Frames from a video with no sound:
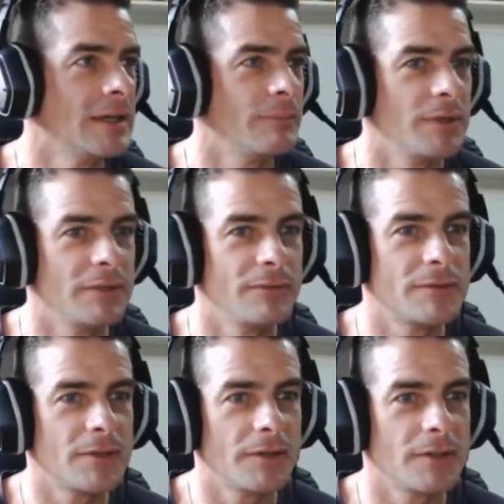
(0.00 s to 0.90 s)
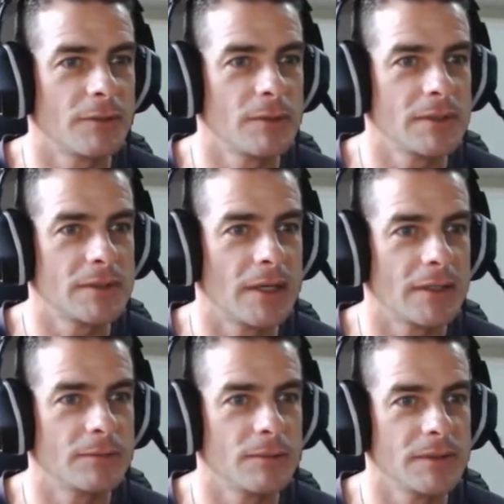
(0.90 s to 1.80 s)
But if you start increasing
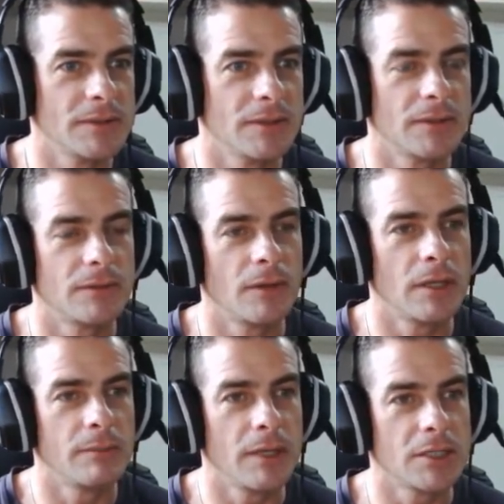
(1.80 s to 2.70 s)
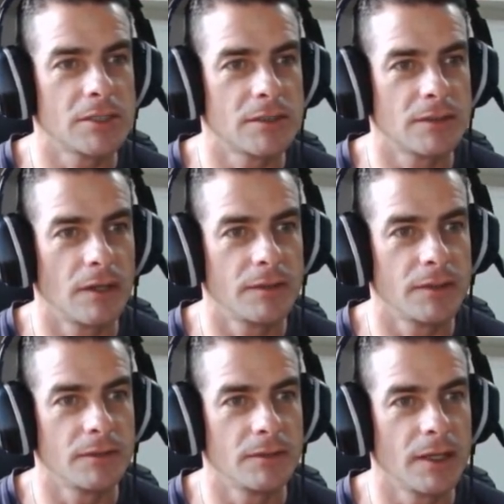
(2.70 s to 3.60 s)
that, you will see that the image is
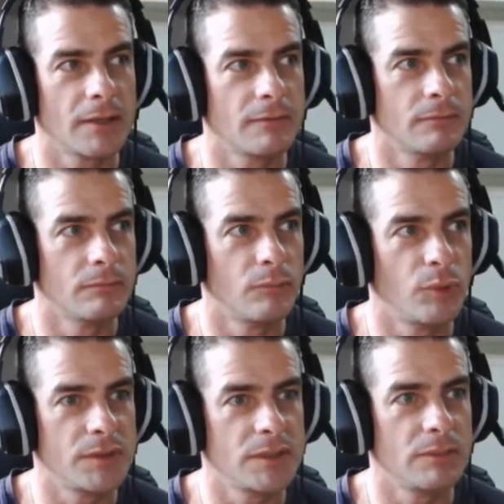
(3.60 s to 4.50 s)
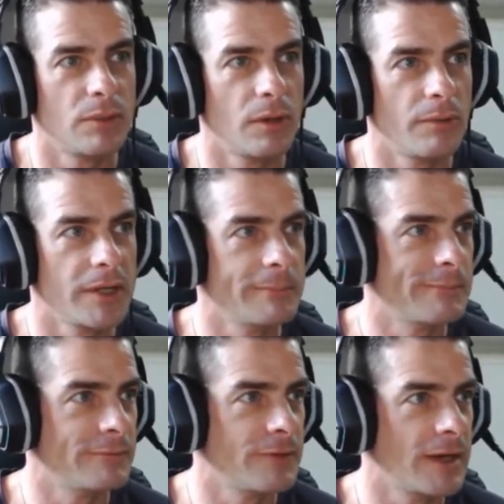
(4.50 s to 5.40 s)
starting to get pretty blurry,
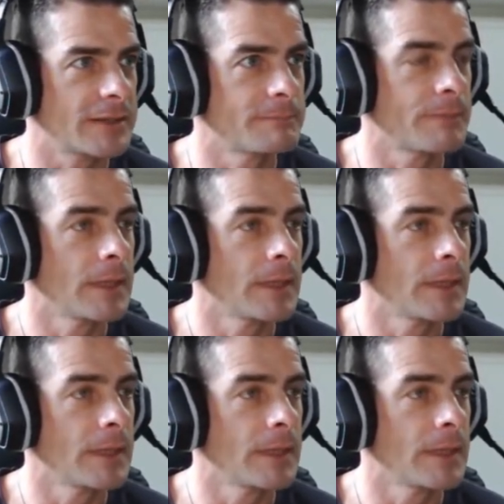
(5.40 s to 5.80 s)
in fact.